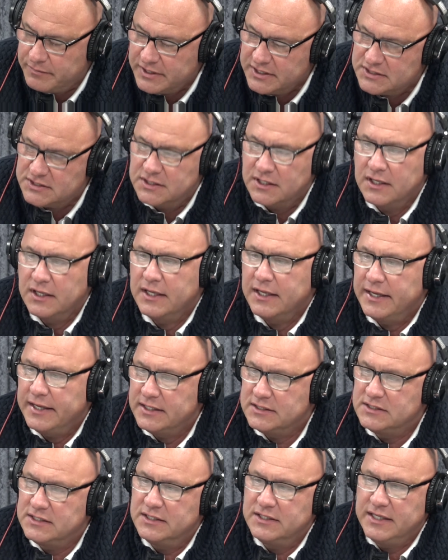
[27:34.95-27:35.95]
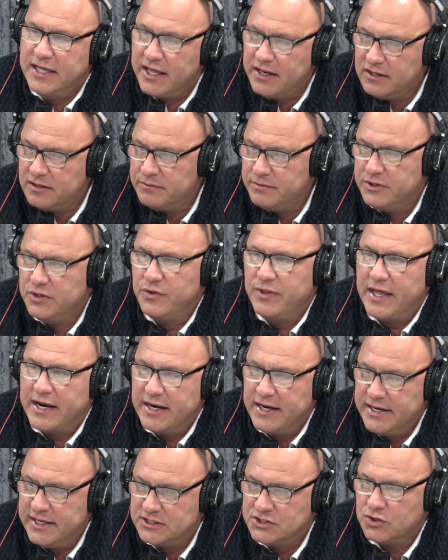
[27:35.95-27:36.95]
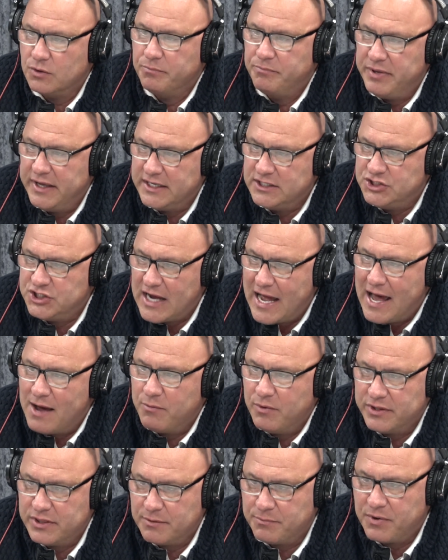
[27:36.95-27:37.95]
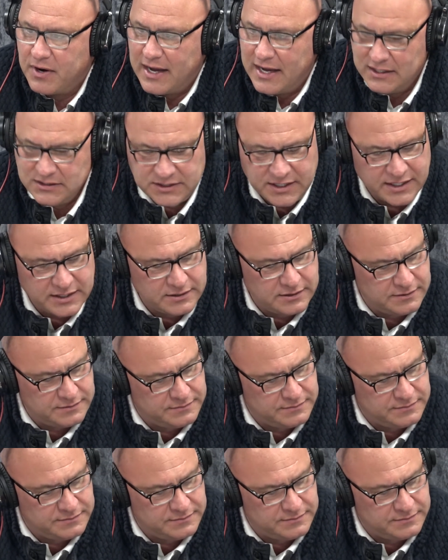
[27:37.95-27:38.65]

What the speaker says: But it's getting them to do that initial big job with the project.